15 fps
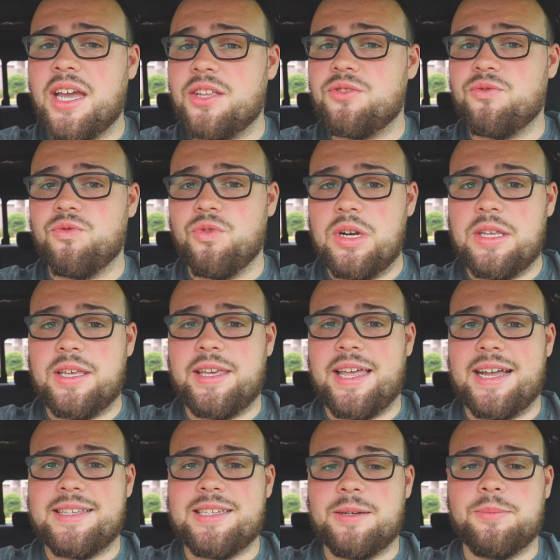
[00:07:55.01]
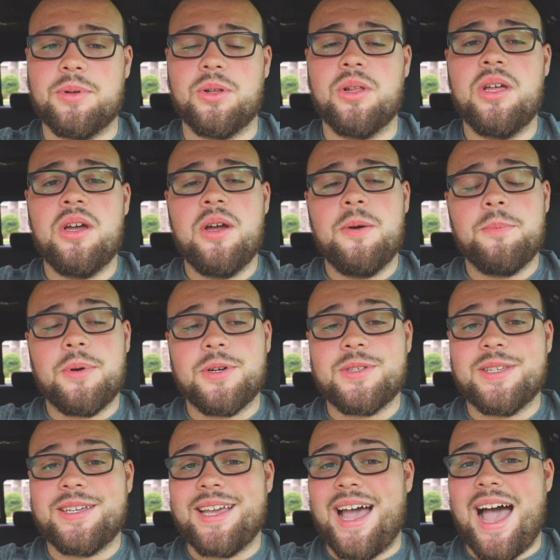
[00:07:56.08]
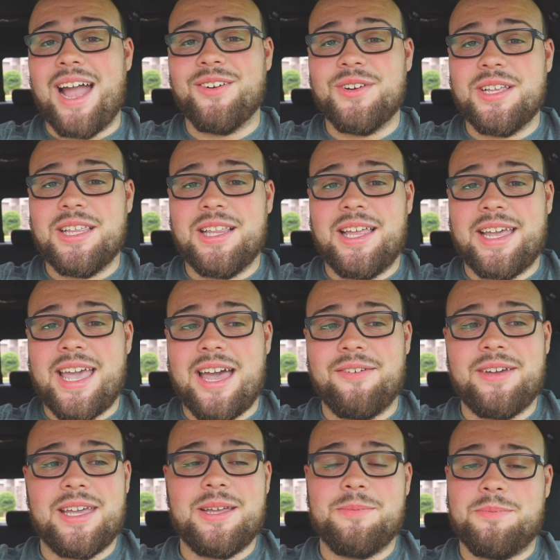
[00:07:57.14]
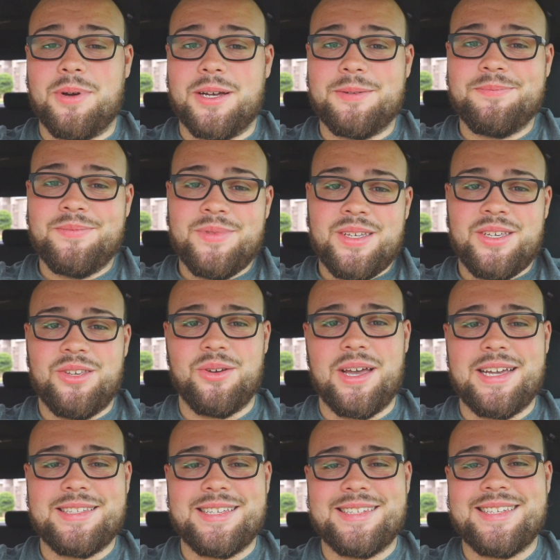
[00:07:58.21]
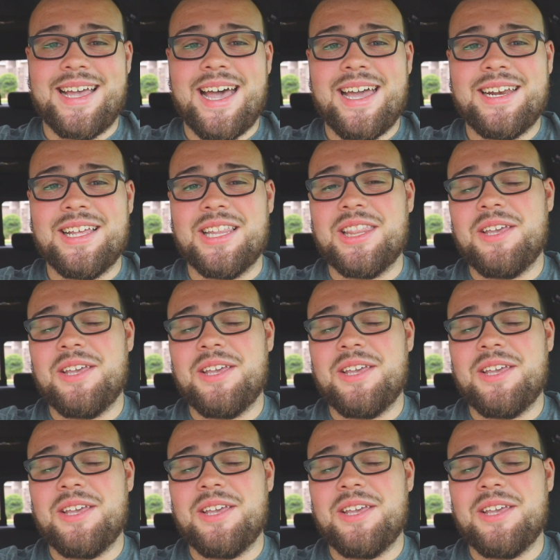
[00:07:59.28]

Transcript: It's really that simple. Personally, I really like having it, but you guys decide.